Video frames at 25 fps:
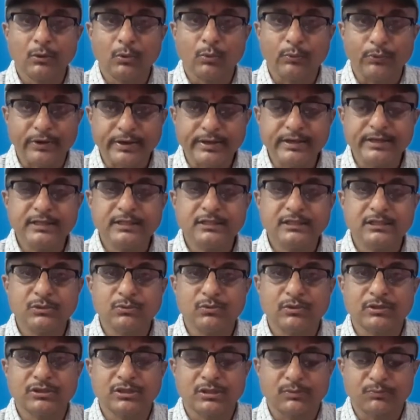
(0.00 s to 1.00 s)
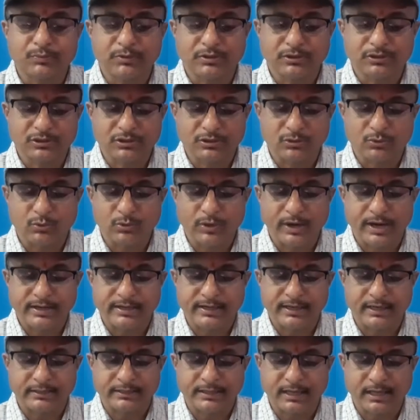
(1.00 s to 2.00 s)
Wendy, she was the person who had
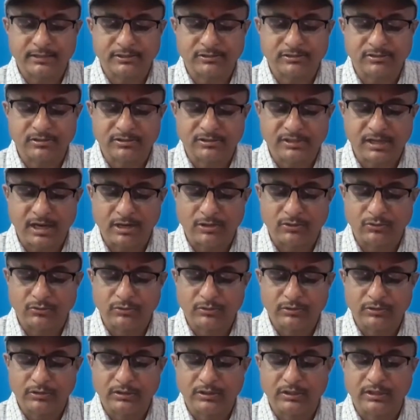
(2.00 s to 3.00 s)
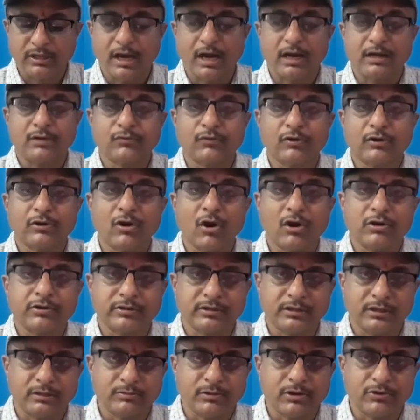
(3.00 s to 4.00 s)
attached the shadow. He had
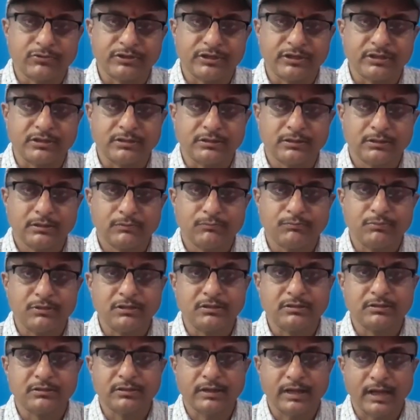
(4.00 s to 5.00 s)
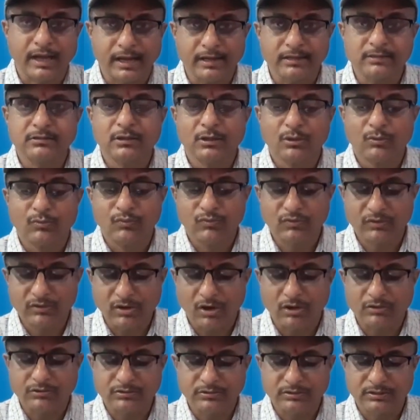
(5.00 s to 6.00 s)
forgotten about it. Peter had
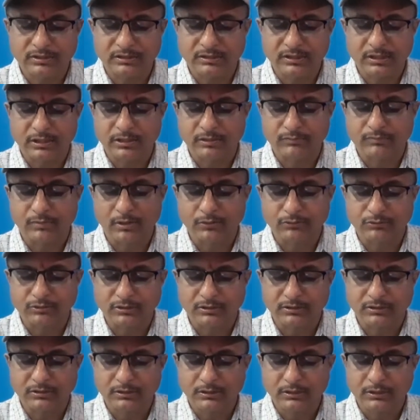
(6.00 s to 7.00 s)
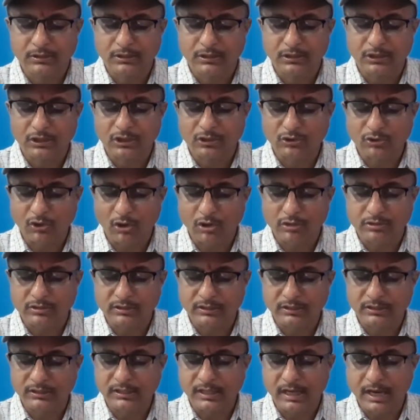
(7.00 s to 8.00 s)
forgotten about it. He thought
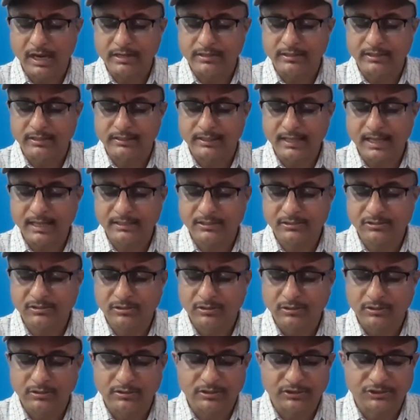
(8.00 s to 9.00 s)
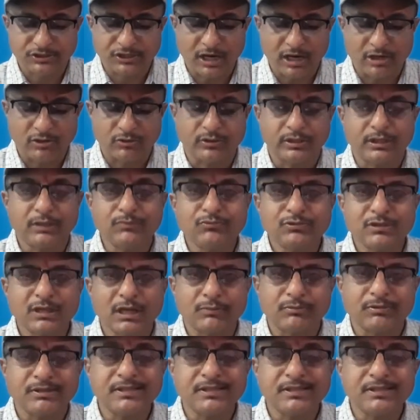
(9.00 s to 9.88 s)
he had attached the shadow himself.